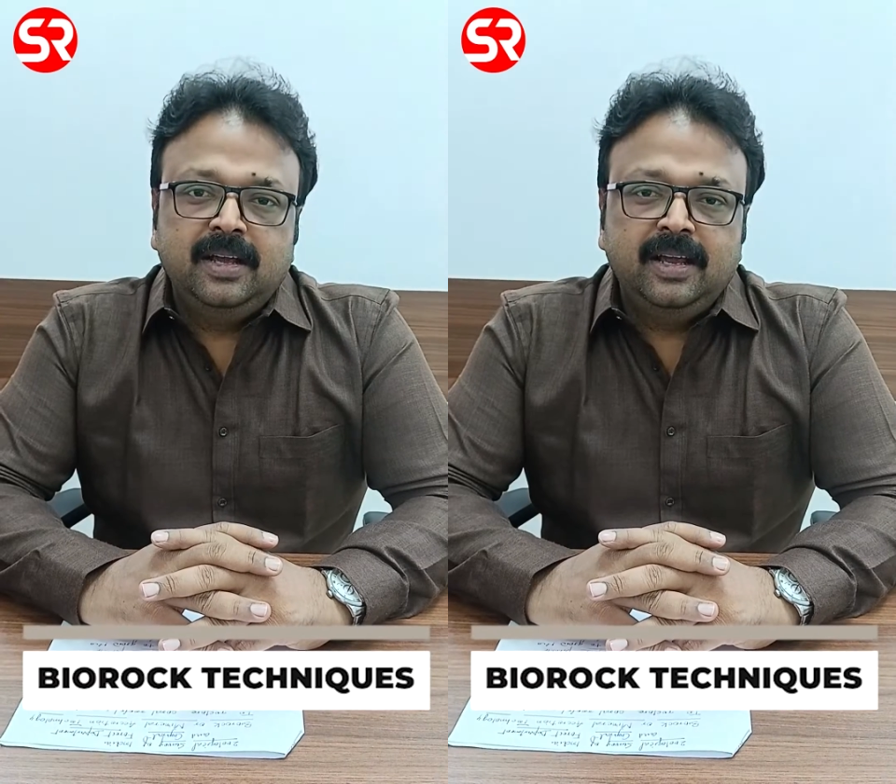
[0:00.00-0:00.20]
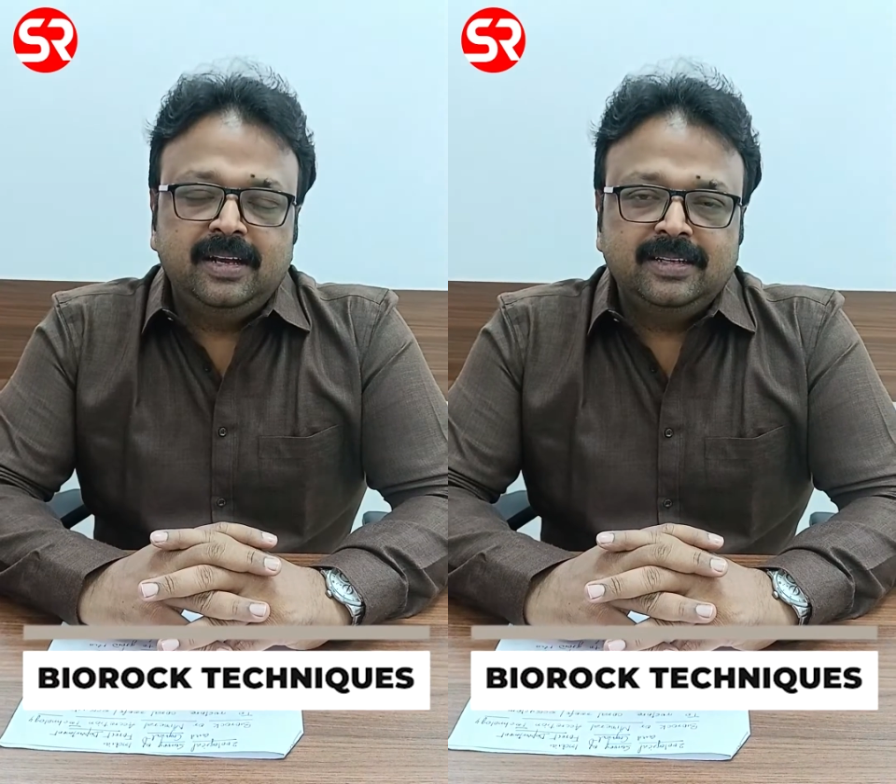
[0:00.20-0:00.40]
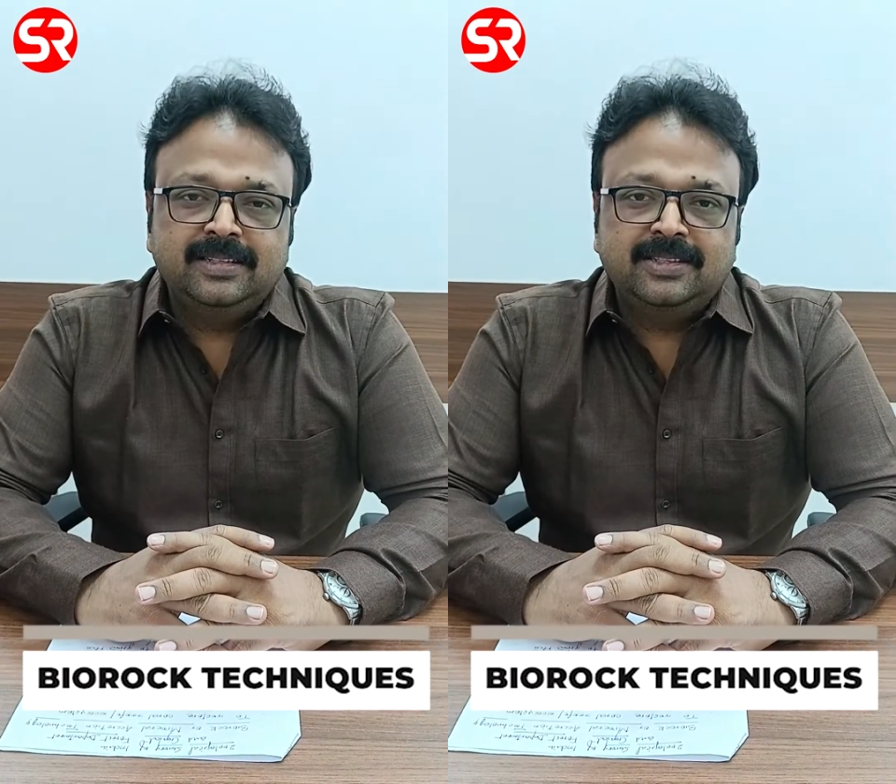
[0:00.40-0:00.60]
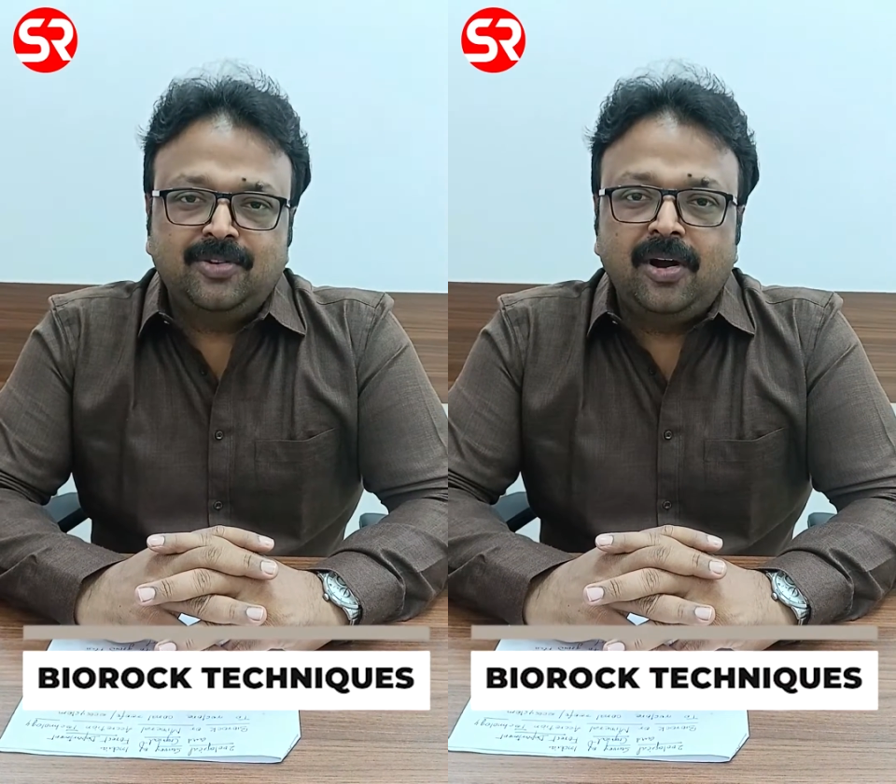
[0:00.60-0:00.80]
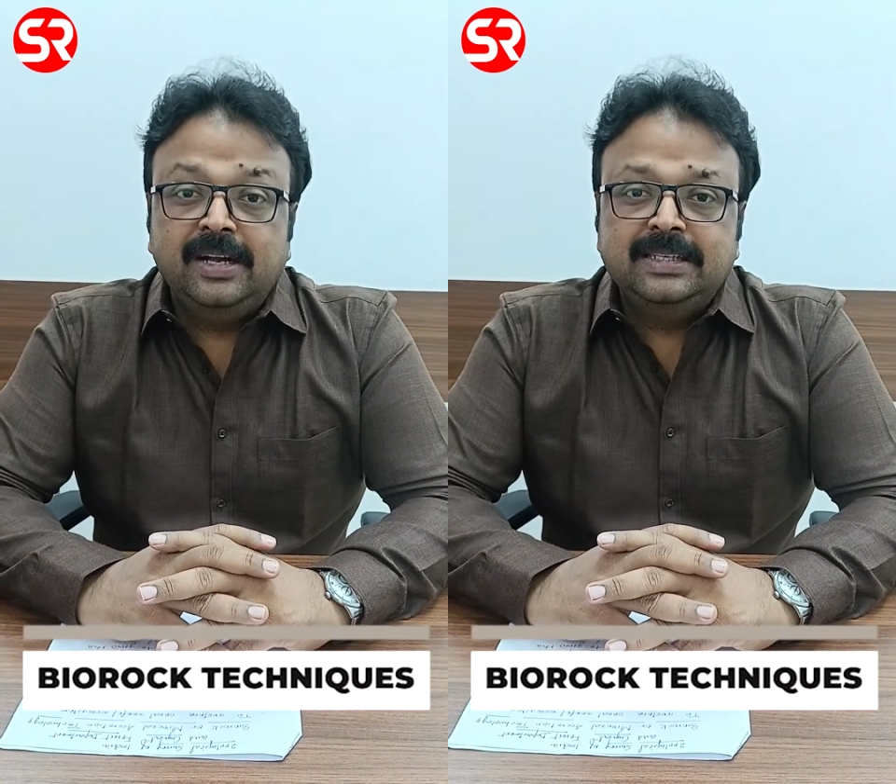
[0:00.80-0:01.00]
It is
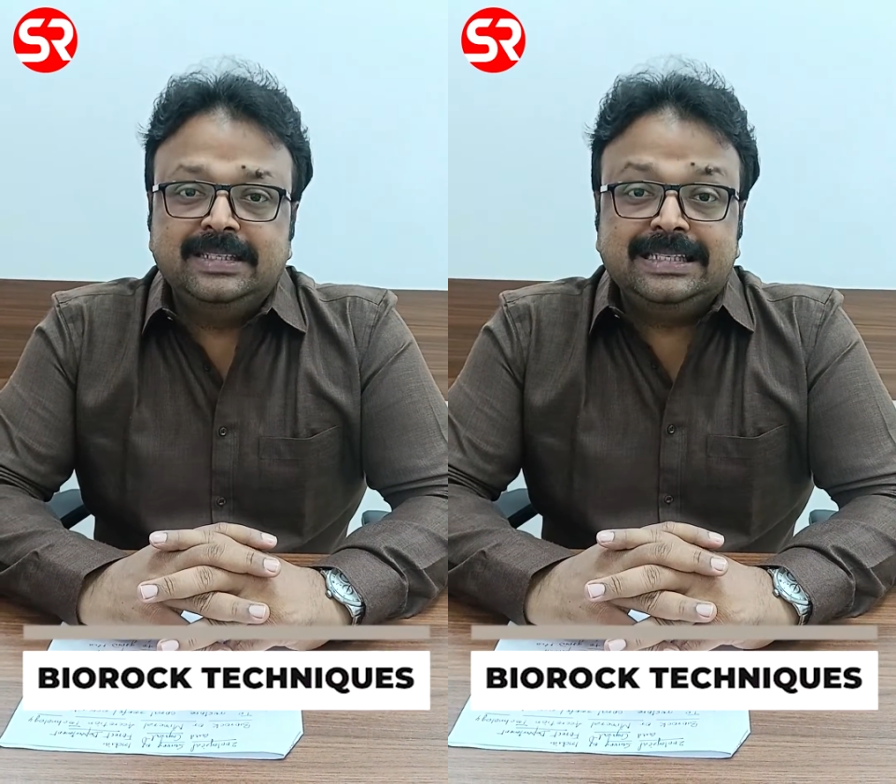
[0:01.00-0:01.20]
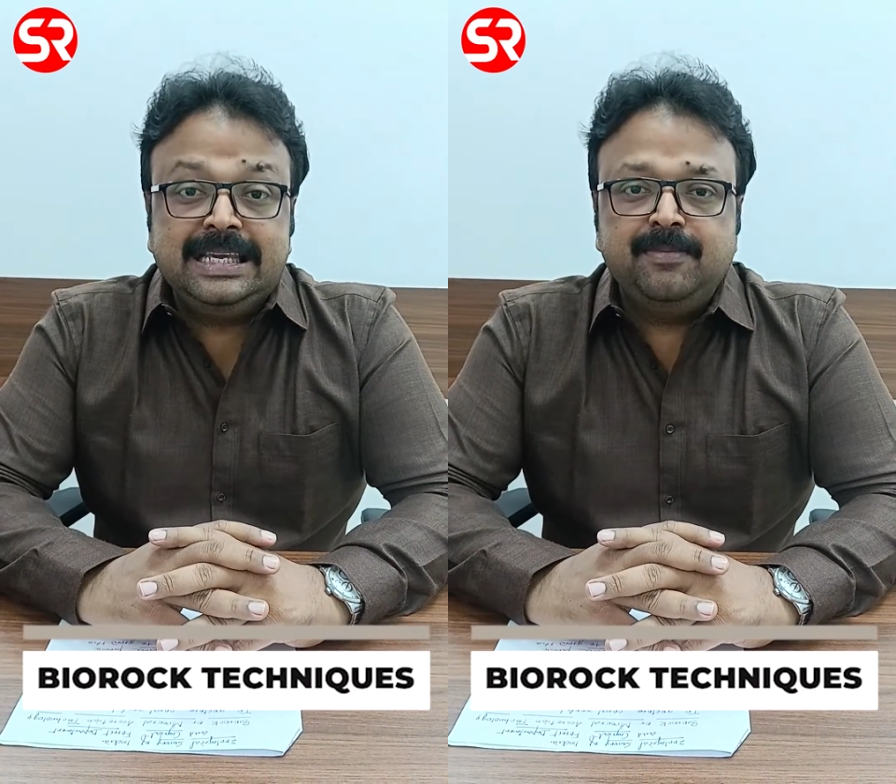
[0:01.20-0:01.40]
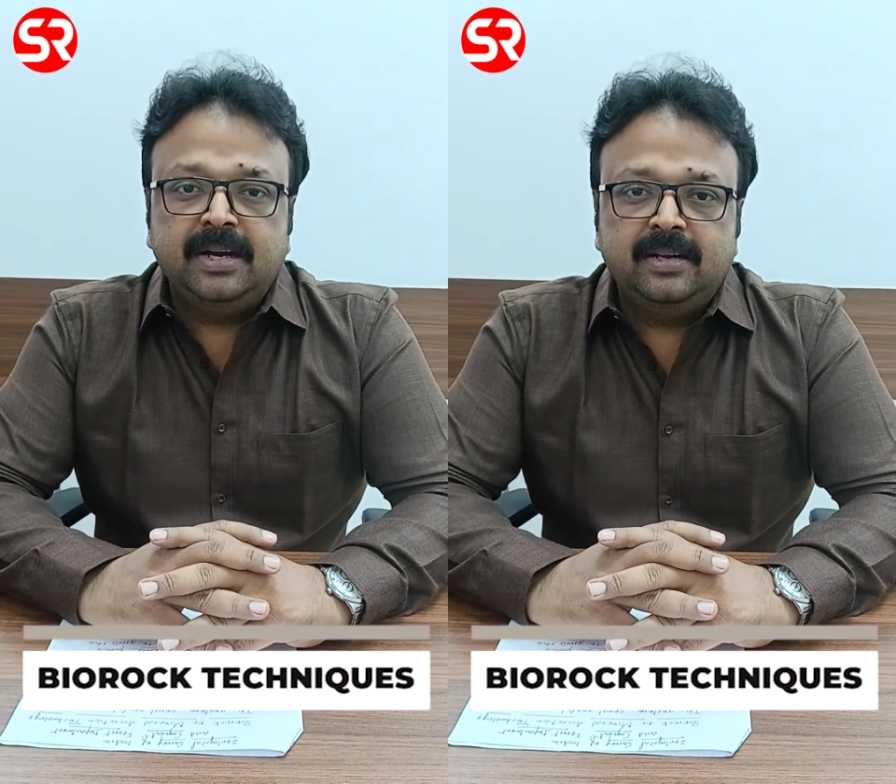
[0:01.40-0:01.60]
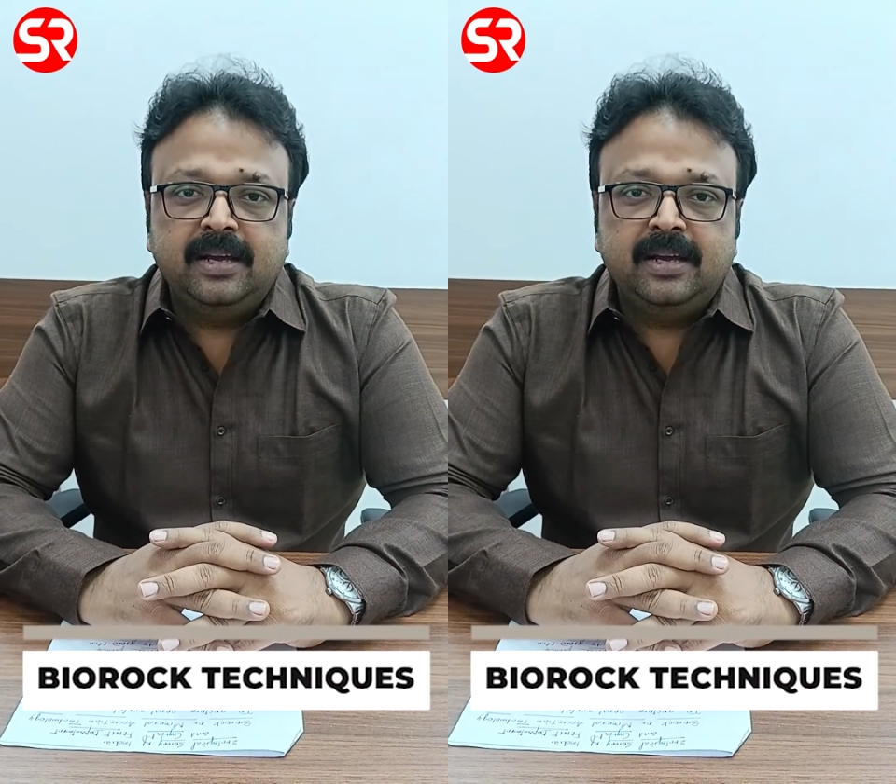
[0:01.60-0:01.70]
called as SEAMENT,